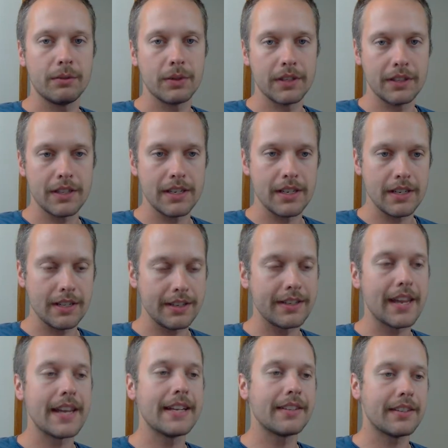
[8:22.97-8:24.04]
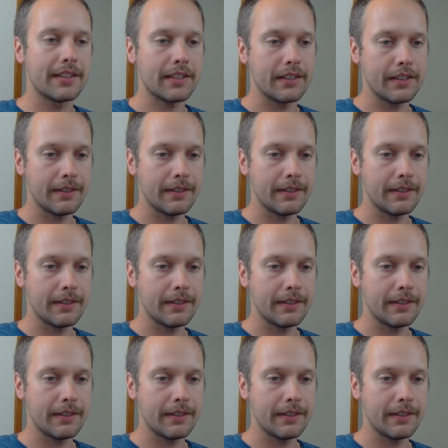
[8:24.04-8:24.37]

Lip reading: was the date.